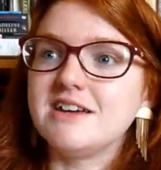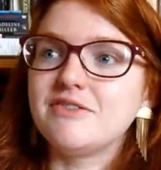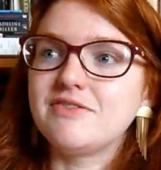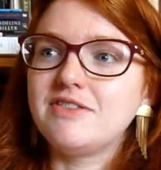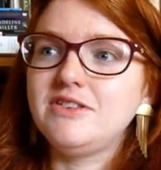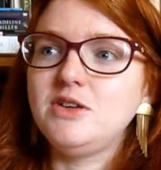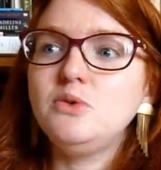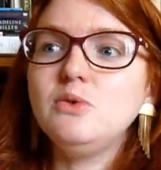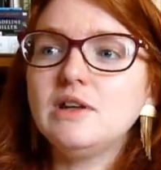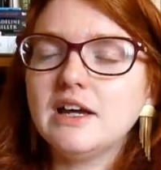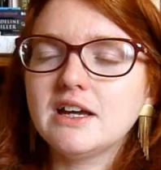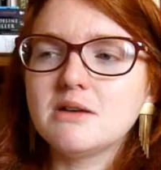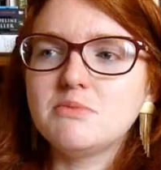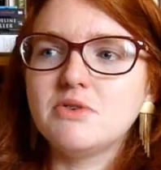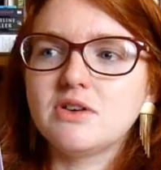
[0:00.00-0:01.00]
If you
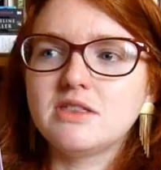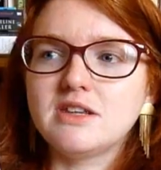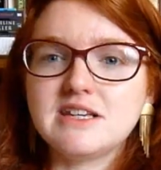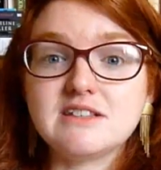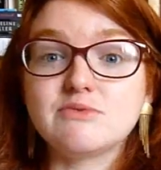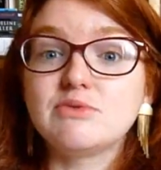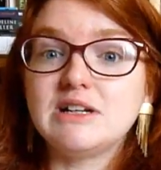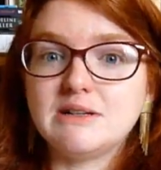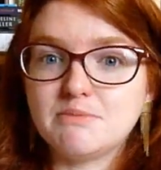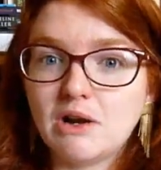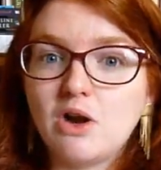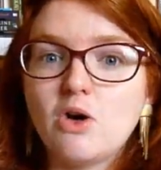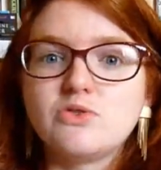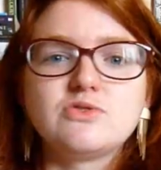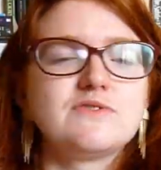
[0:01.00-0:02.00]
like a book that is really
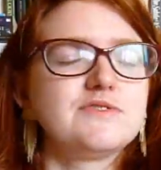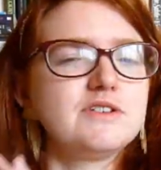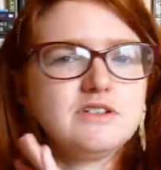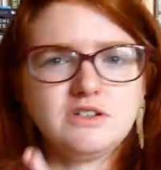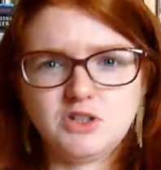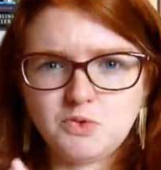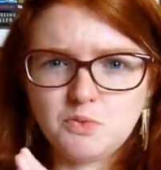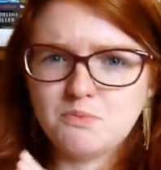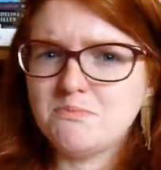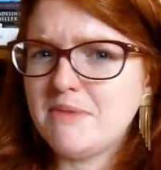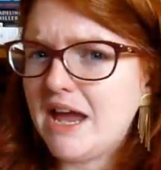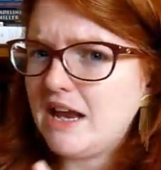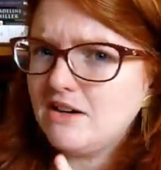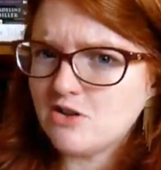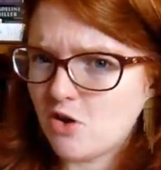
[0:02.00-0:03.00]
plot-driven, you
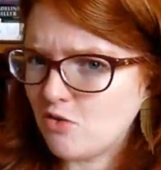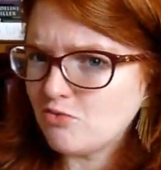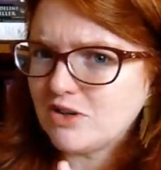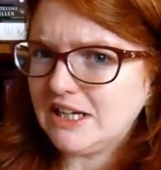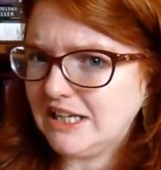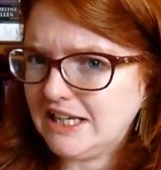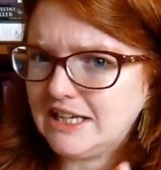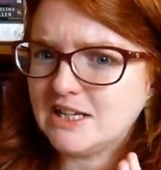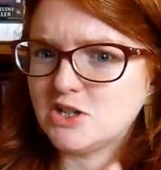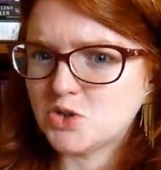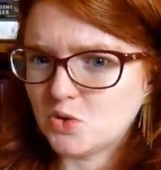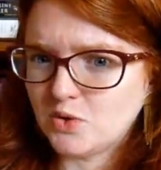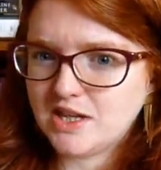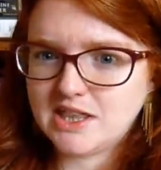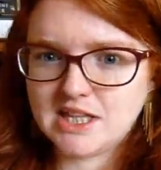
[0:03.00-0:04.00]
may not really
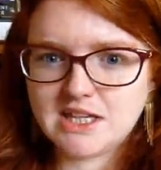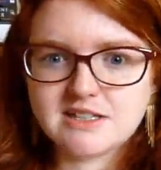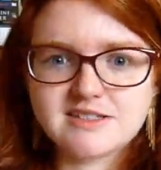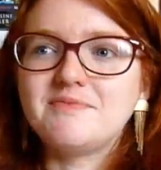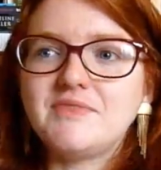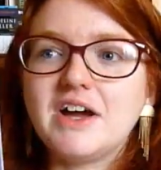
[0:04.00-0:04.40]
enjoy this.